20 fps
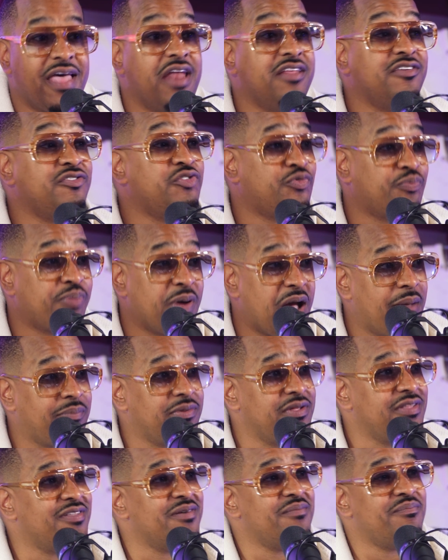That is
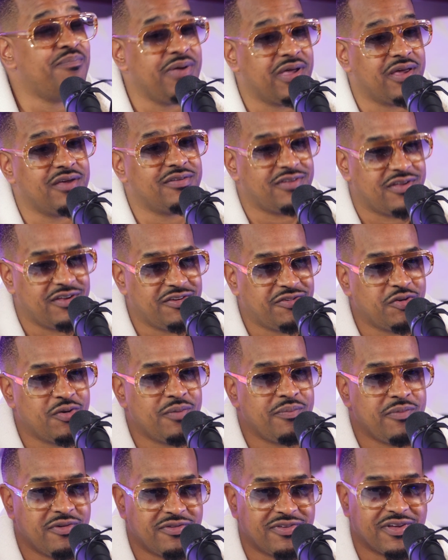probably the biggest issue in
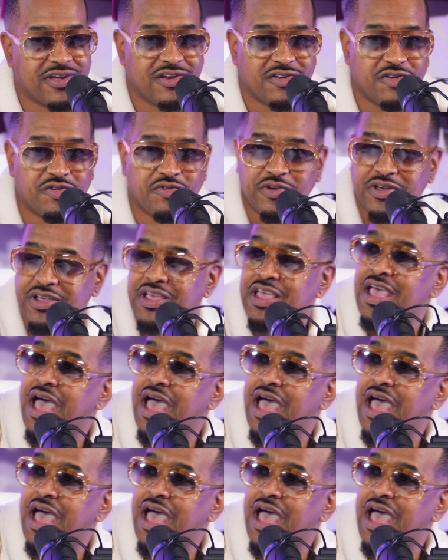the music industry.